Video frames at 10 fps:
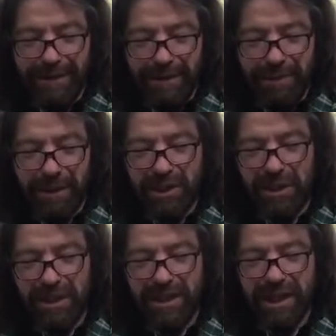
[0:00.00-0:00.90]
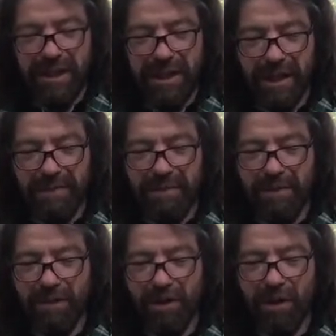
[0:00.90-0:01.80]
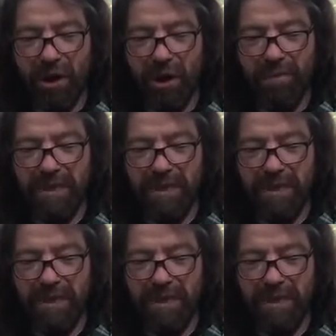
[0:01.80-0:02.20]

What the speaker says: But she said to them, call me